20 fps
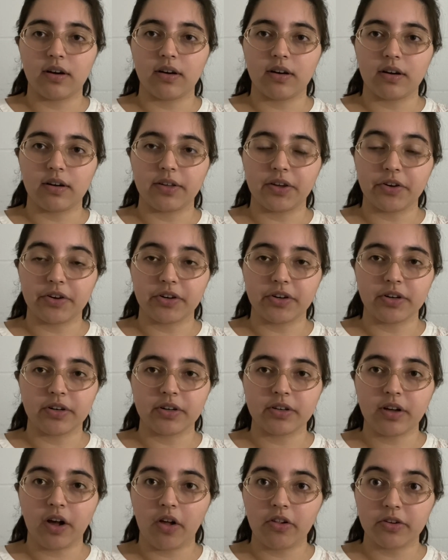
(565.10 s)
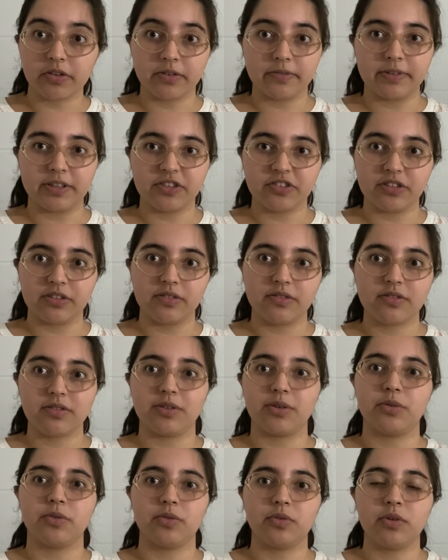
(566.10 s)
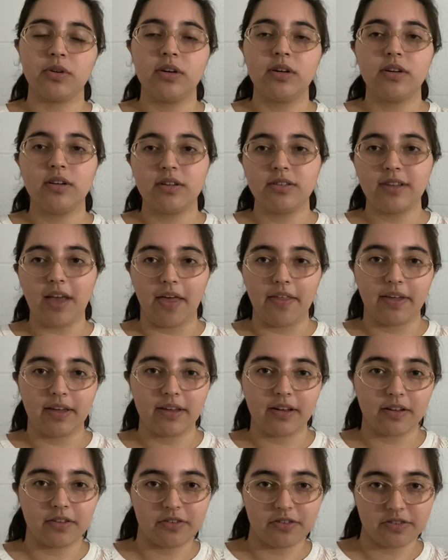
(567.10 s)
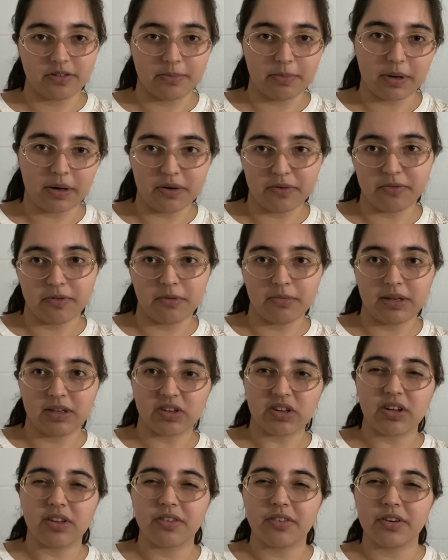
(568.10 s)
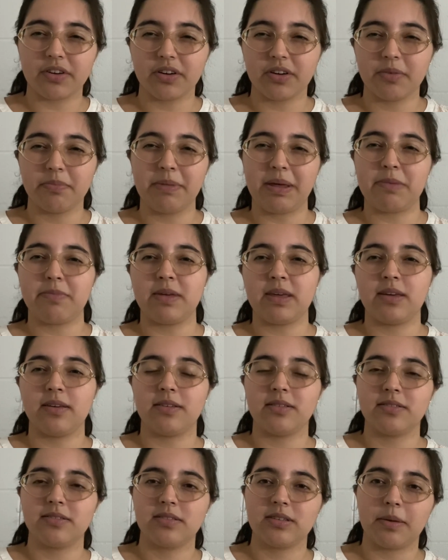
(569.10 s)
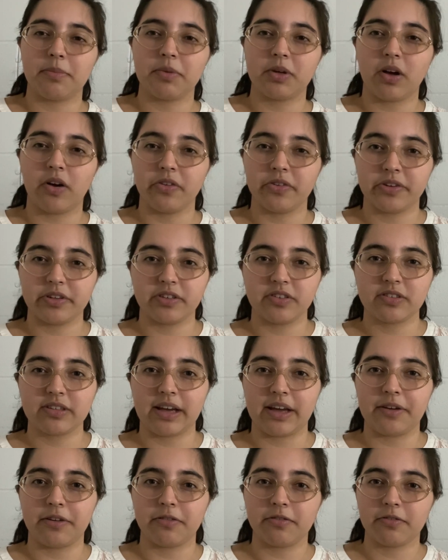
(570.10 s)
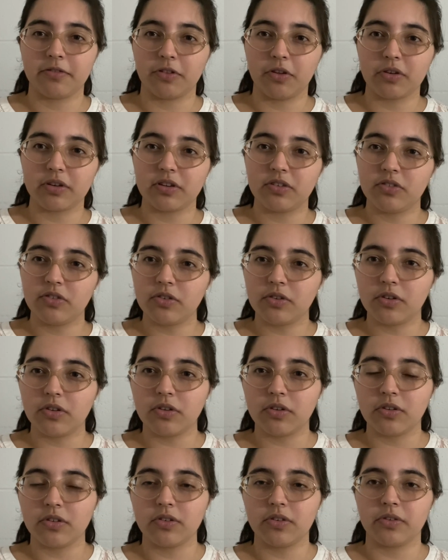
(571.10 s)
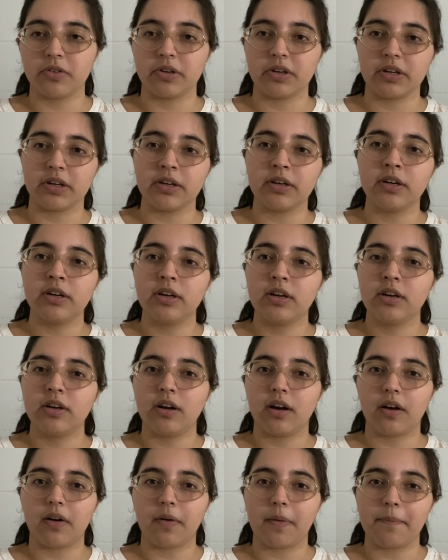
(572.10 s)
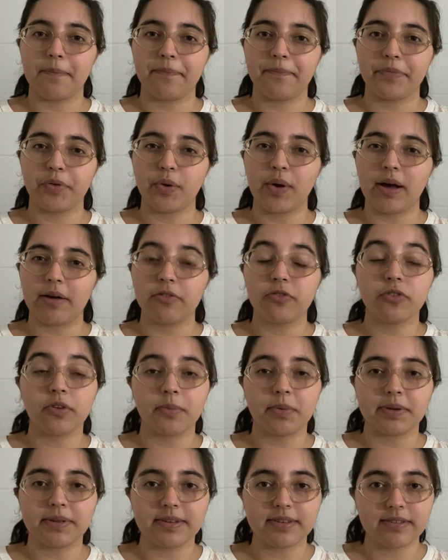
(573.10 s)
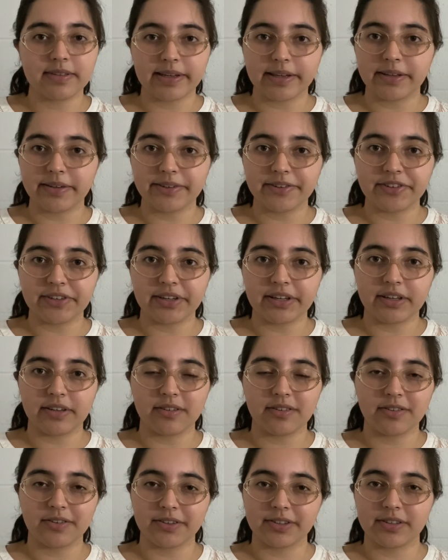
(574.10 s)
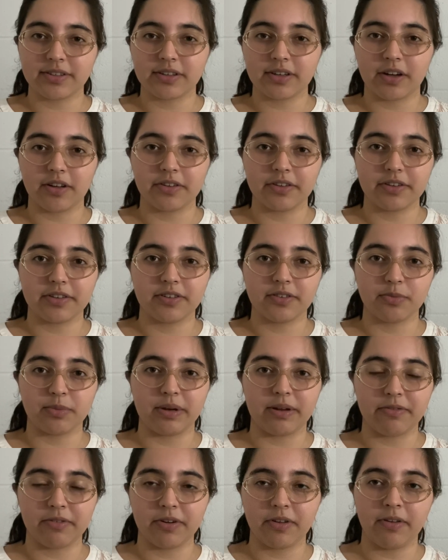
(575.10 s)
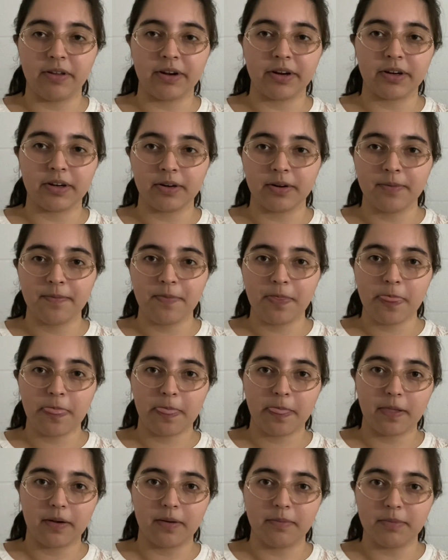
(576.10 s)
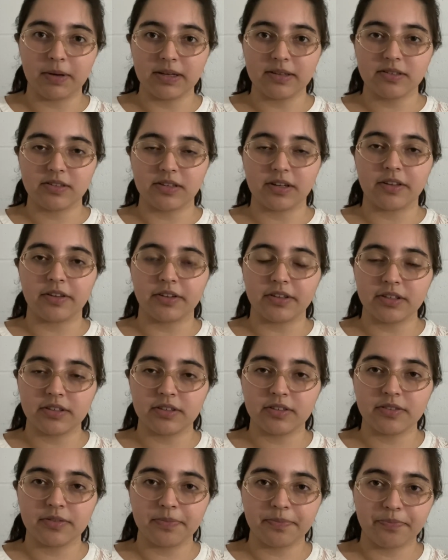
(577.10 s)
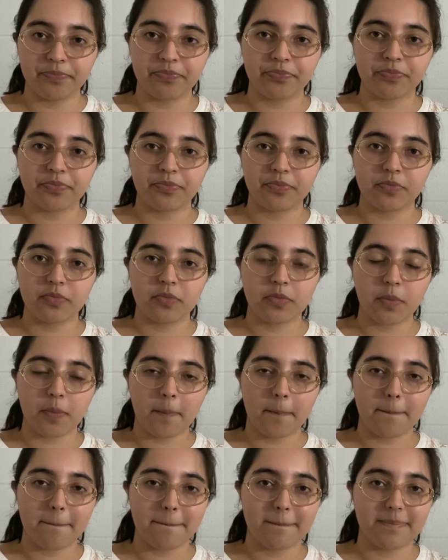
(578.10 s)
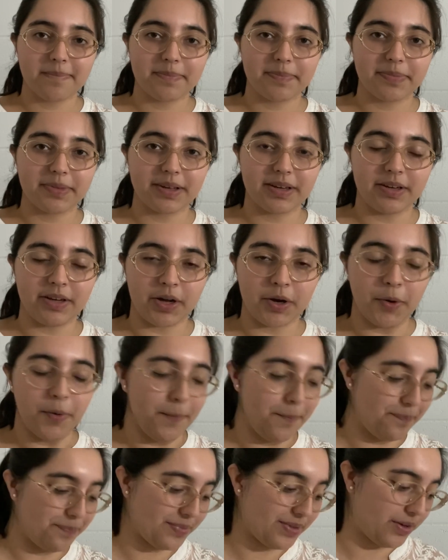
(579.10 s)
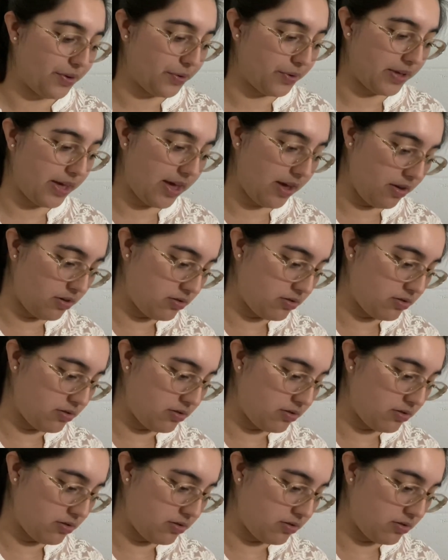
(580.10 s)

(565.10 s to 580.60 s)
your color vision? So telling colors apart from each other, maybe some colors kind of look dull, or you have trouble distinguishing certain colors whenever they're amongst others? No? Okay.